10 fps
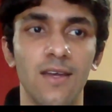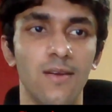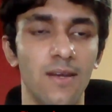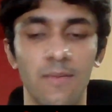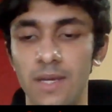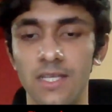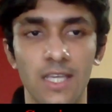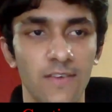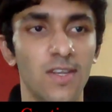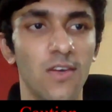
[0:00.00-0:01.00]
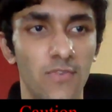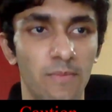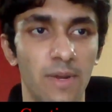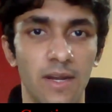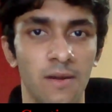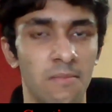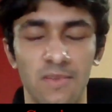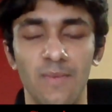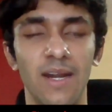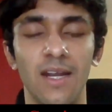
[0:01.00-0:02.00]
Right? Because even your Fitbit, no
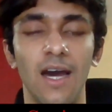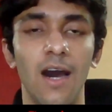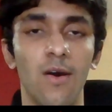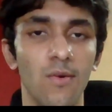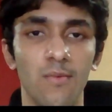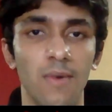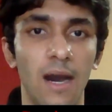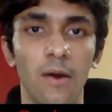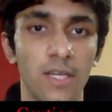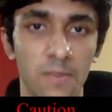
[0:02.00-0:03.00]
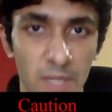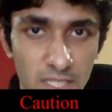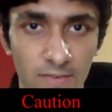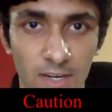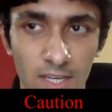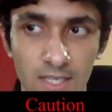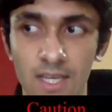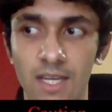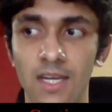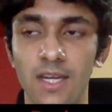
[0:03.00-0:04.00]
matter how expensive it is,
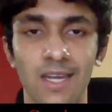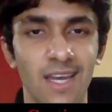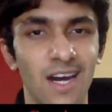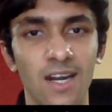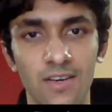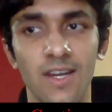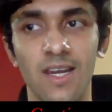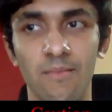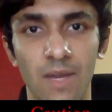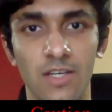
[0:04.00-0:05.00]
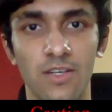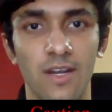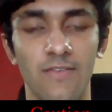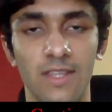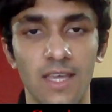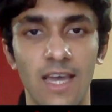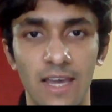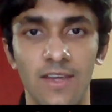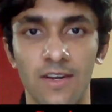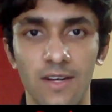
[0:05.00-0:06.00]
can't really measure everything
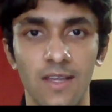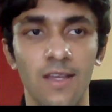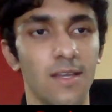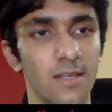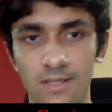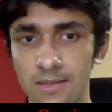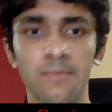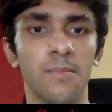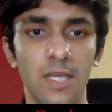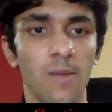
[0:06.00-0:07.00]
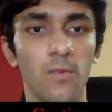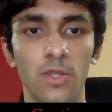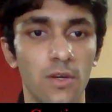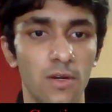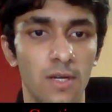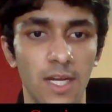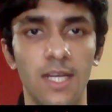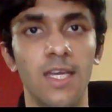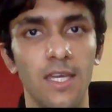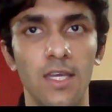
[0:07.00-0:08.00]
accurately. Same with your
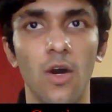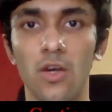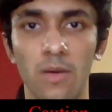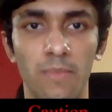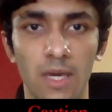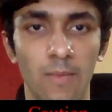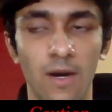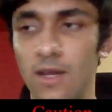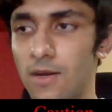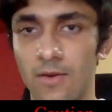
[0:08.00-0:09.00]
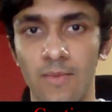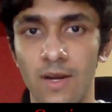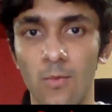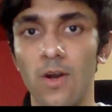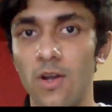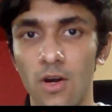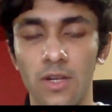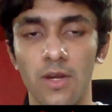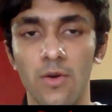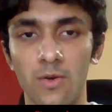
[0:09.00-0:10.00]
TDE or your BMR, no matter what doctor
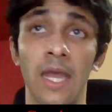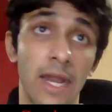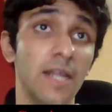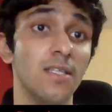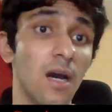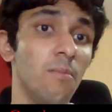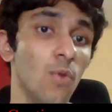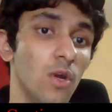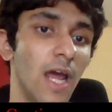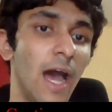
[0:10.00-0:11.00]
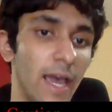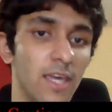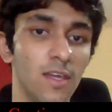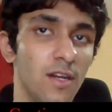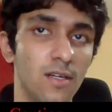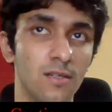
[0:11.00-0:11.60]
you go to, it is a more accurate